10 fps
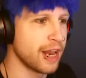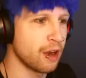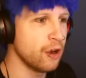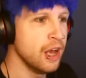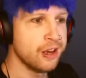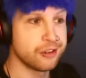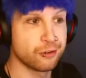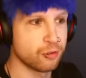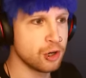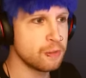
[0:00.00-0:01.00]
Now,
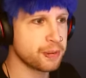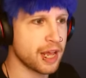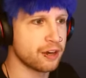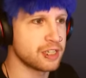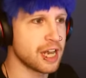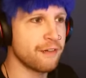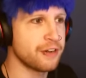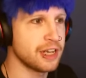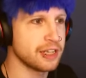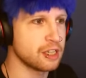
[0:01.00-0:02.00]
the Rune Blader
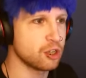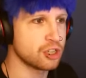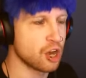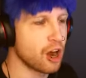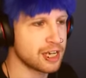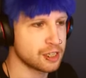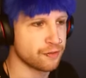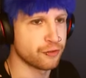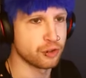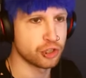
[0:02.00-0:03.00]
definitely looks
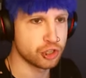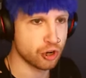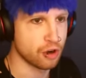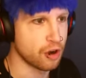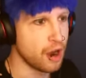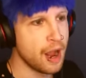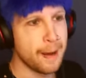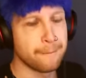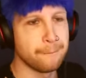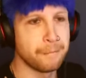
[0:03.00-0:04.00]
awesome for sure,
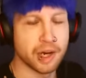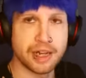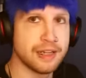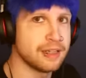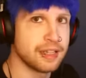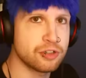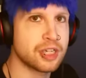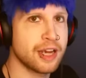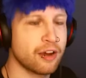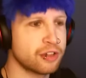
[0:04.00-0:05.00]
but
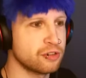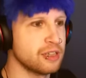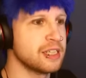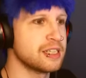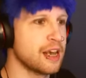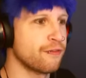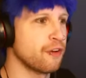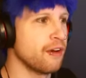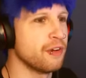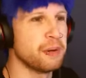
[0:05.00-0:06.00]
there's a character in this game
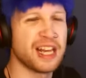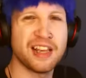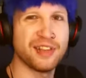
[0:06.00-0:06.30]
for everybody.